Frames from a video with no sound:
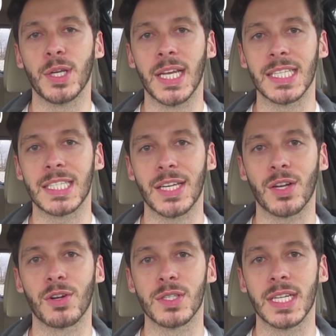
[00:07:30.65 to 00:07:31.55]
You can get
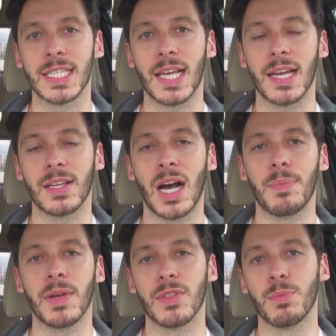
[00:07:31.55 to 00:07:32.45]
stickers and a signed
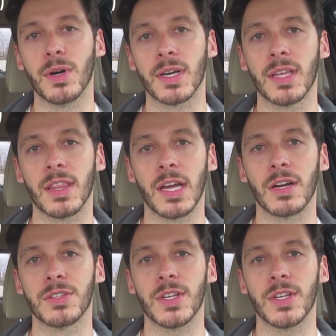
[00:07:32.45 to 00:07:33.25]
copy of the book there,